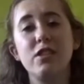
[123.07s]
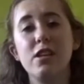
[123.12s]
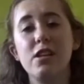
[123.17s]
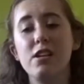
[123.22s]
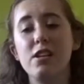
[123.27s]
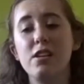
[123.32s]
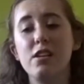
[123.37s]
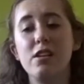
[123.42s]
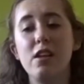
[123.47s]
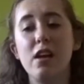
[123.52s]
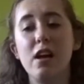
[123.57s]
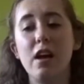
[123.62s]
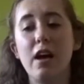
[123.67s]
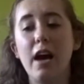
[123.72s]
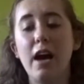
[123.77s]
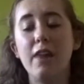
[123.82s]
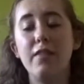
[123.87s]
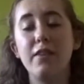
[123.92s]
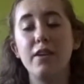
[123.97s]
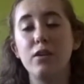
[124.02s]
and
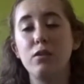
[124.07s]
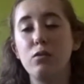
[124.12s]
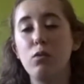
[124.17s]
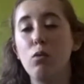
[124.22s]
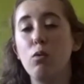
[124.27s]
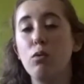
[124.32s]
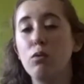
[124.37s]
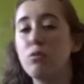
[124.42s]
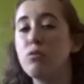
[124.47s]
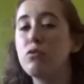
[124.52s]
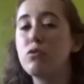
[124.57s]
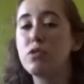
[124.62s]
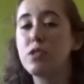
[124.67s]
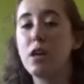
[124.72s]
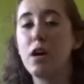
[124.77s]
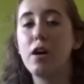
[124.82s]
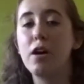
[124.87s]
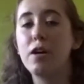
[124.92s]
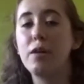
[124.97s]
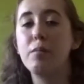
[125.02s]
having an awful
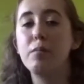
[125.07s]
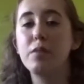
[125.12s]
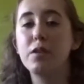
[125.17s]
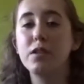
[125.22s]
time,